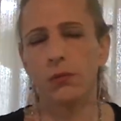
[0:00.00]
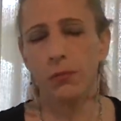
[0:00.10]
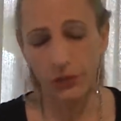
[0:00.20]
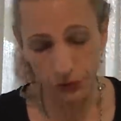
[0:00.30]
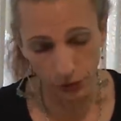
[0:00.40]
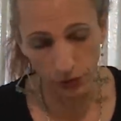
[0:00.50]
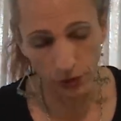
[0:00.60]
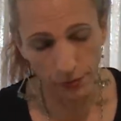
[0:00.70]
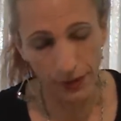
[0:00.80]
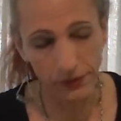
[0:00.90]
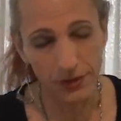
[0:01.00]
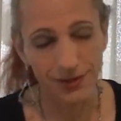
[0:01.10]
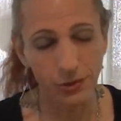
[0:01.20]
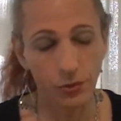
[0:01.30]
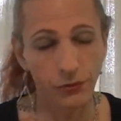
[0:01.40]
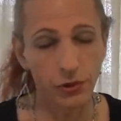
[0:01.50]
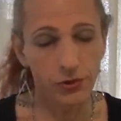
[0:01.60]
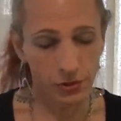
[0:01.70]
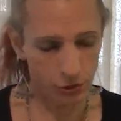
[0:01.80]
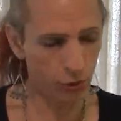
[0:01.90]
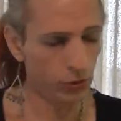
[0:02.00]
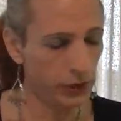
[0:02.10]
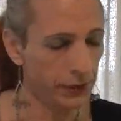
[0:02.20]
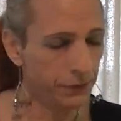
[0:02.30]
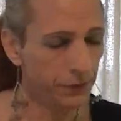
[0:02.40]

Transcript: Much to learn about this universe, truly.